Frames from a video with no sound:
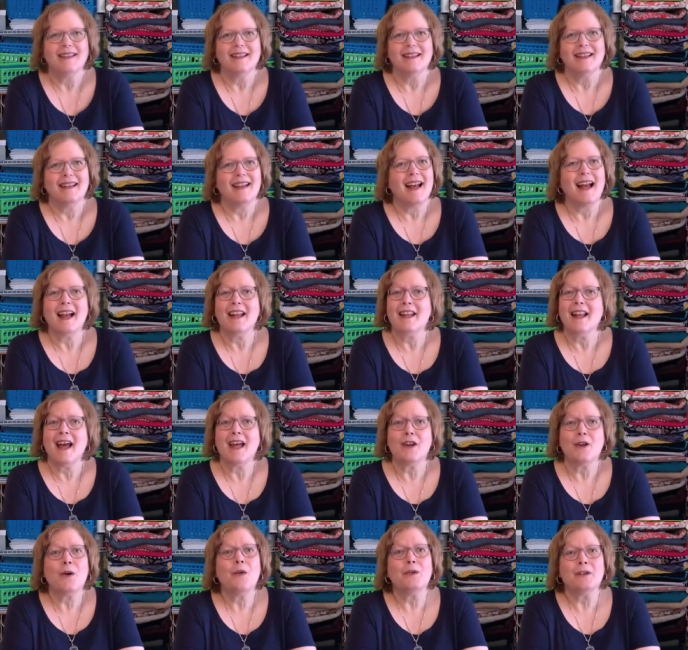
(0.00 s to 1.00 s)
I
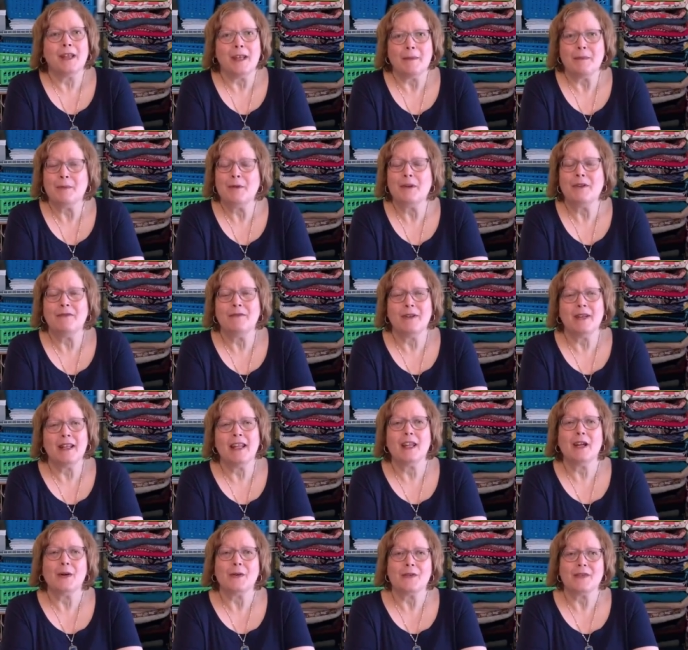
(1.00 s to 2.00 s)
not only put
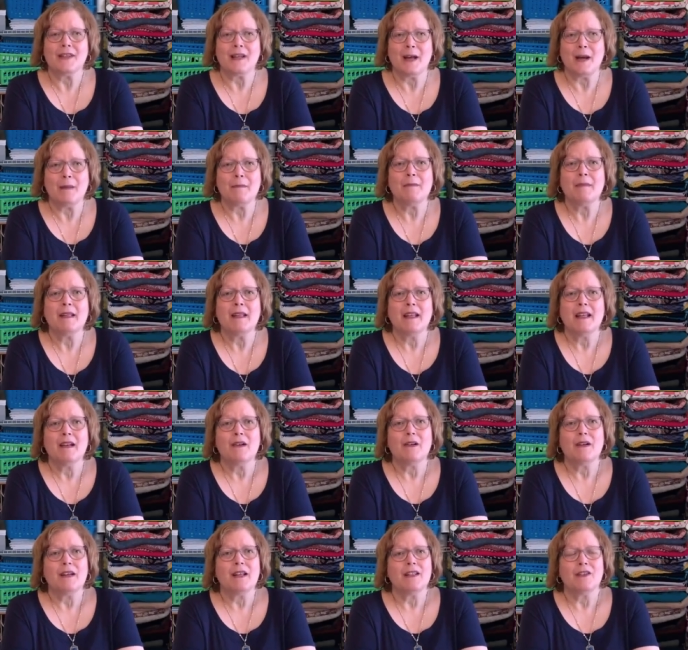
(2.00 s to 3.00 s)
videos up,
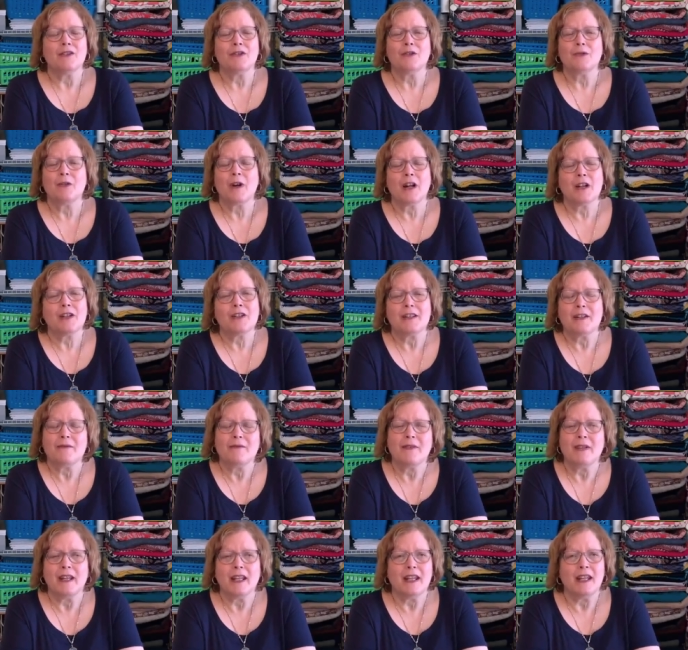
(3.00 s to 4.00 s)
instructive
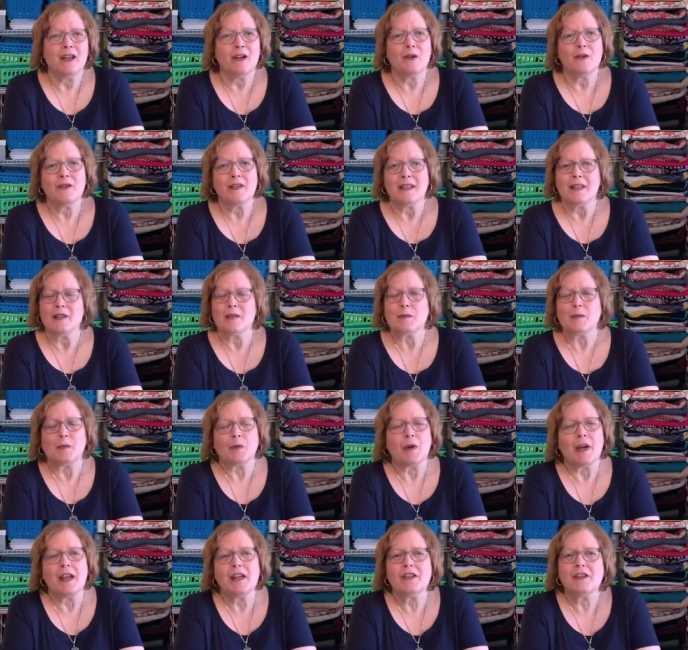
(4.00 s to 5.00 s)
videos,
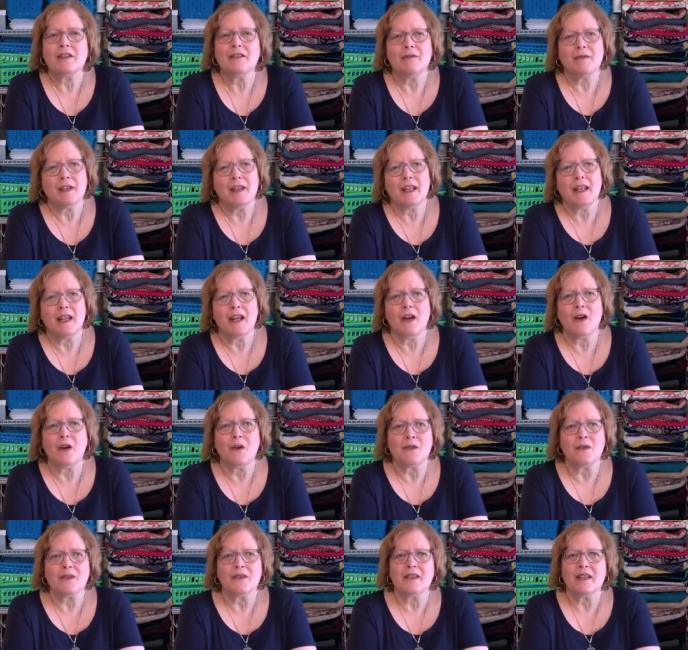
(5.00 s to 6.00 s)
inspiration
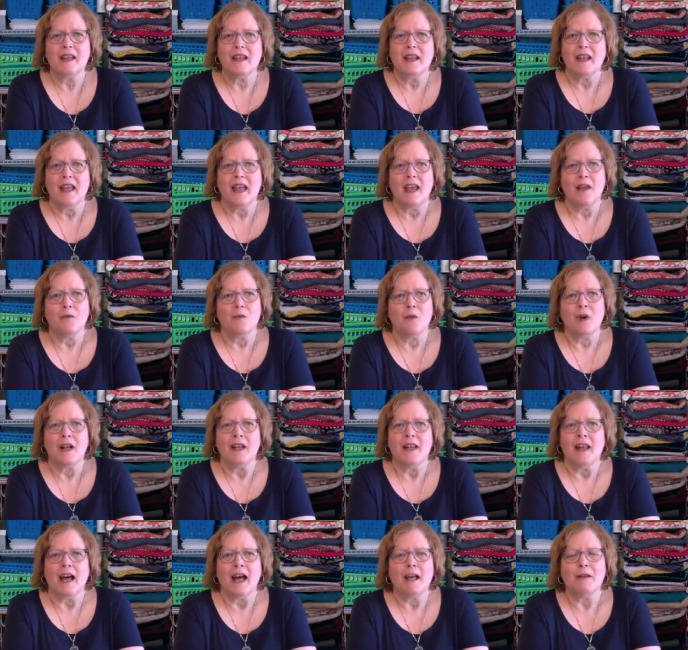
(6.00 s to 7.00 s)
videos, and
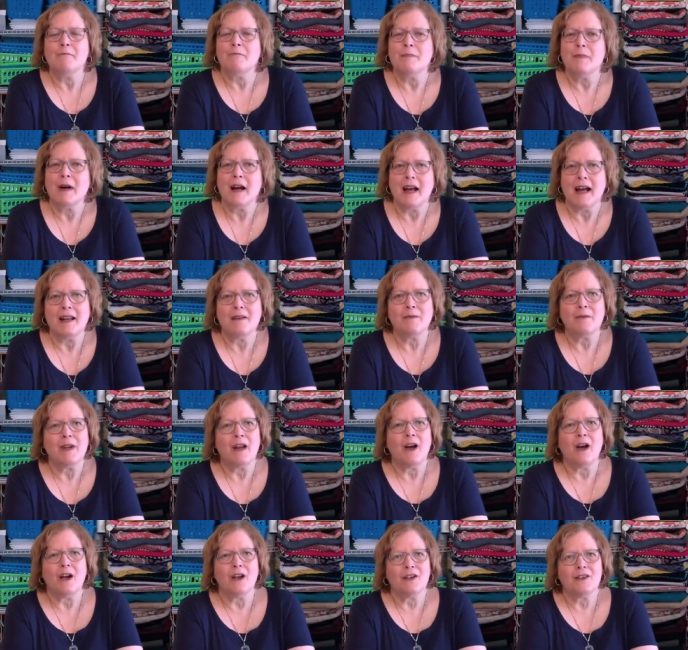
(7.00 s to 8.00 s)
whatnot, but
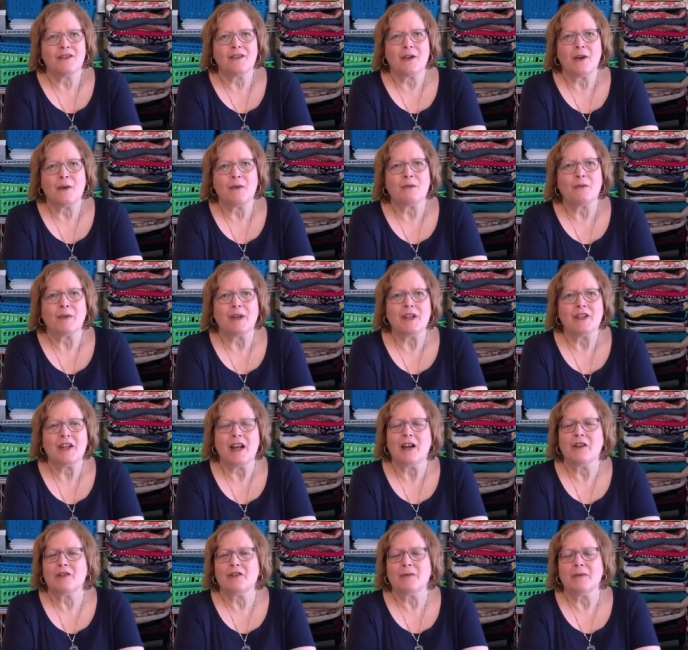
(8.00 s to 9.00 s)
we also reach
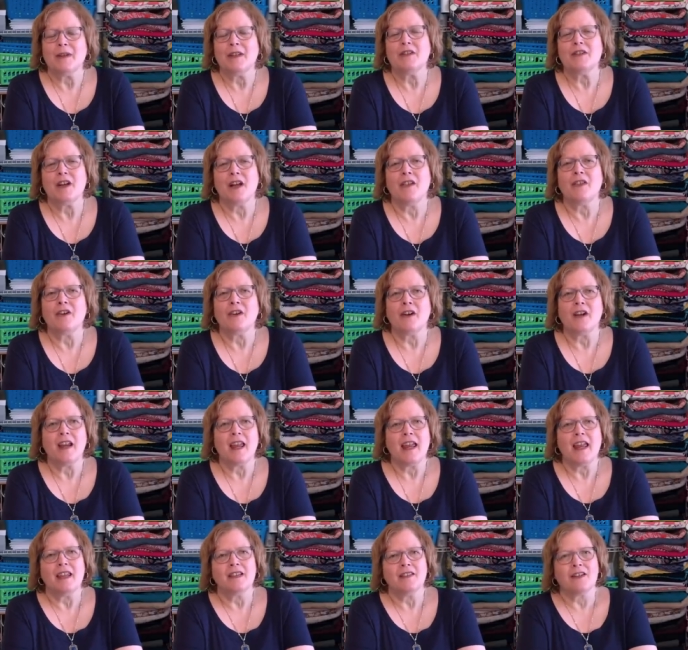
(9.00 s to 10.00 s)
out to each other
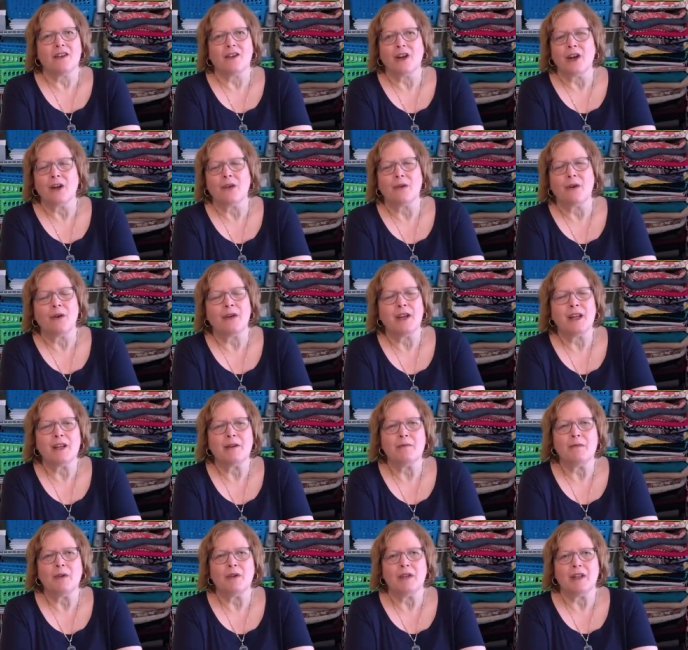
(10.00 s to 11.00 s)
and are a growing
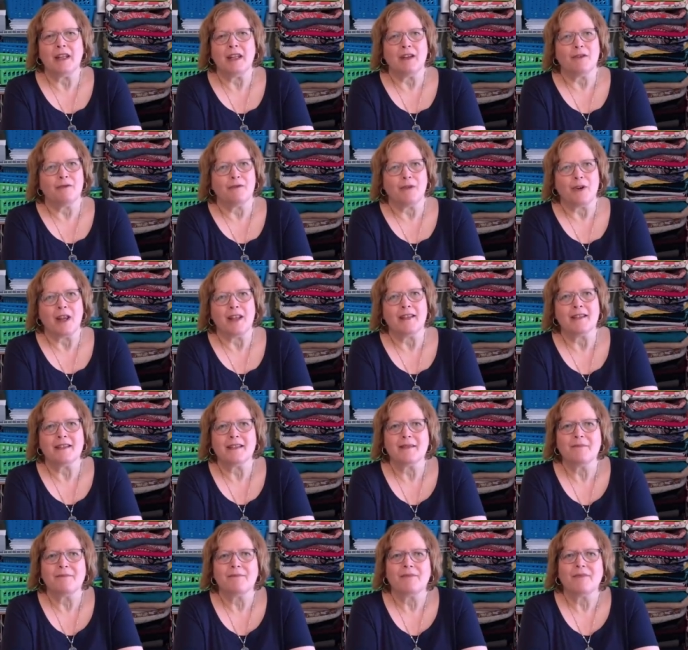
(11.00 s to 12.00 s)
community of
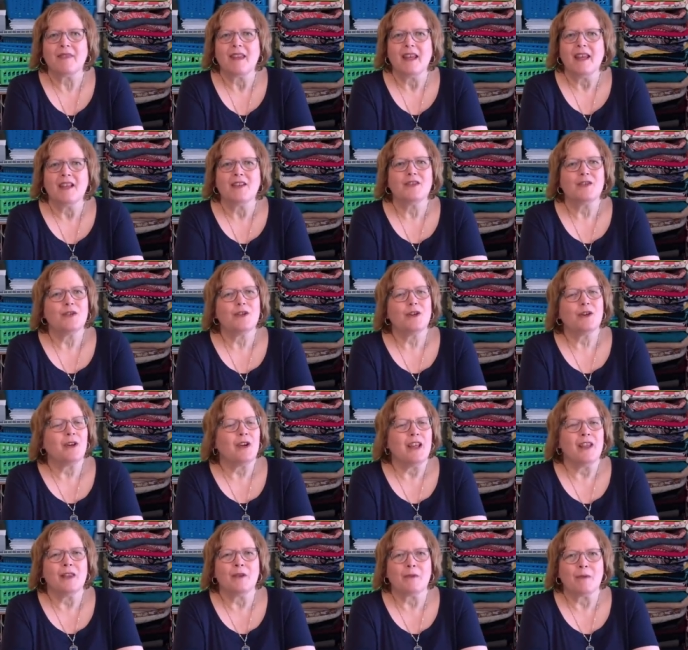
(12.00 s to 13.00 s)
friends. So you're
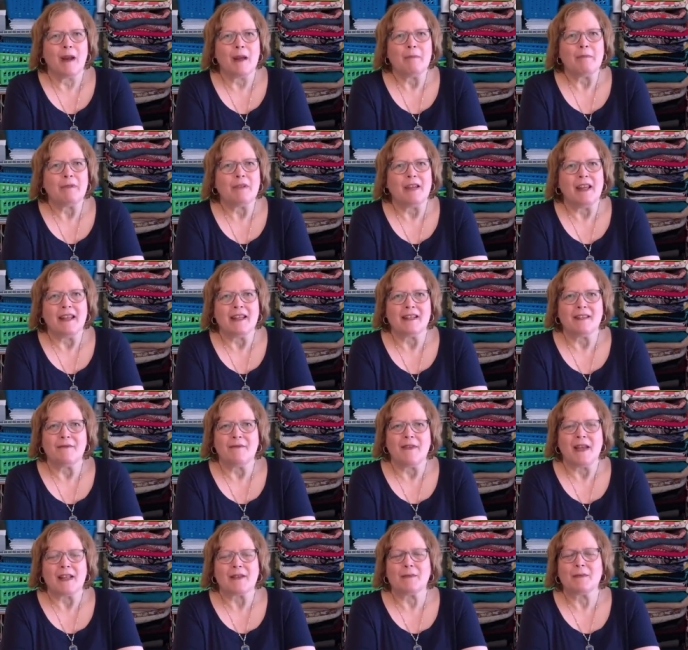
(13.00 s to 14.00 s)
in the right place
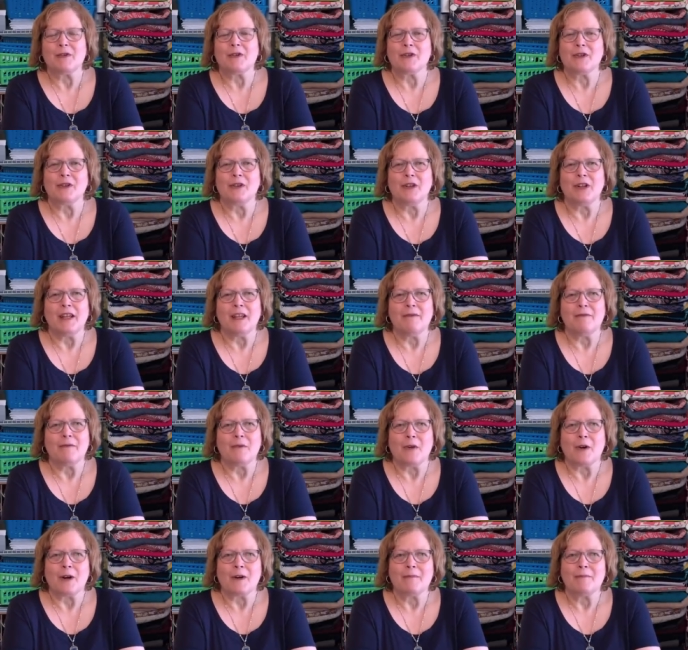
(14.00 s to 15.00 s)
if that's what you're looking
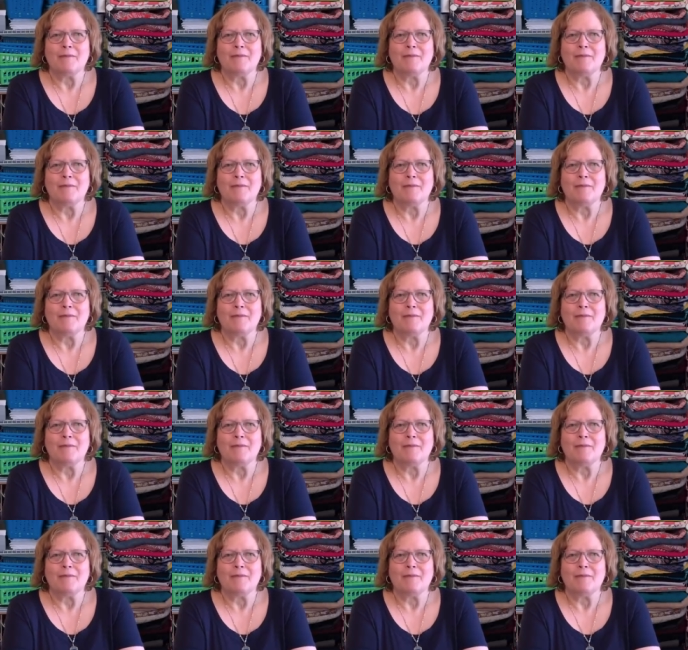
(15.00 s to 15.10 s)
for.